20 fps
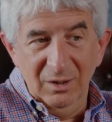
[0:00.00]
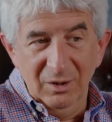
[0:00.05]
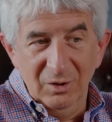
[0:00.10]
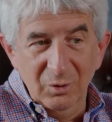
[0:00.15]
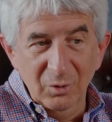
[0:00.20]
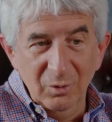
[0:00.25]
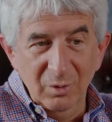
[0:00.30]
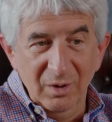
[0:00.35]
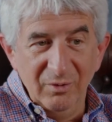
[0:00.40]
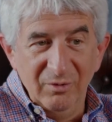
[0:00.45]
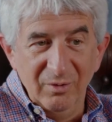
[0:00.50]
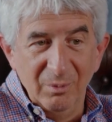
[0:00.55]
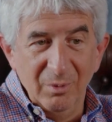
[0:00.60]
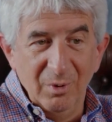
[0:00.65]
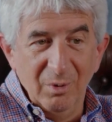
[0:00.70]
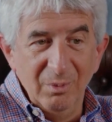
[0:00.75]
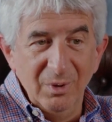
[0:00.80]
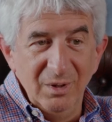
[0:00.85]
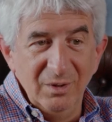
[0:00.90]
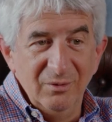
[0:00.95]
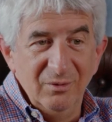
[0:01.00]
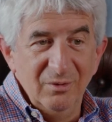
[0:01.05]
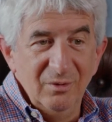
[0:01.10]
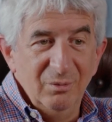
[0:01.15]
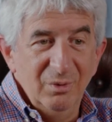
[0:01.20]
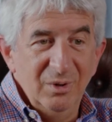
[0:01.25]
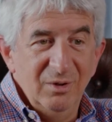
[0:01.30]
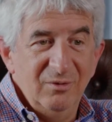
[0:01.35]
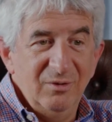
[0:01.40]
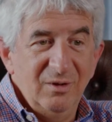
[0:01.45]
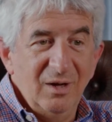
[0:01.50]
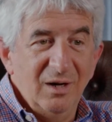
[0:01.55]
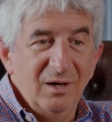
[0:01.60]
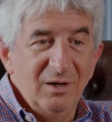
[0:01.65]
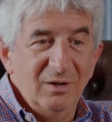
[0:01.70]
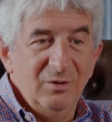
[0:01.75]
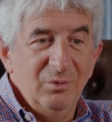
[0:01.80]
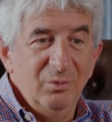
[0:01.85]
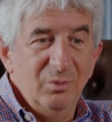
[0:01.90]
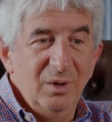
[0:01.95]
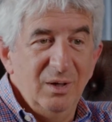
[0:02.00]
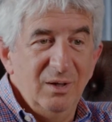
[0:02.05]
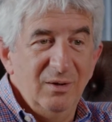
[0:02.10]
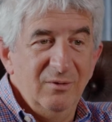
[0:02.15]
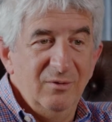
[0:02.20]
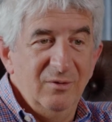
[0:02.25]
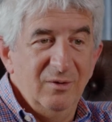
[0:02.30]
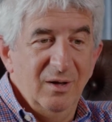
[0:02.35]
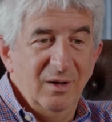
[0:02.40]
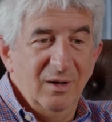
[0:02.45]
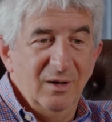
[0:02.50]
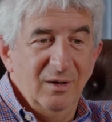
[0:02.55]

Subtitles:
do at the moment, we start with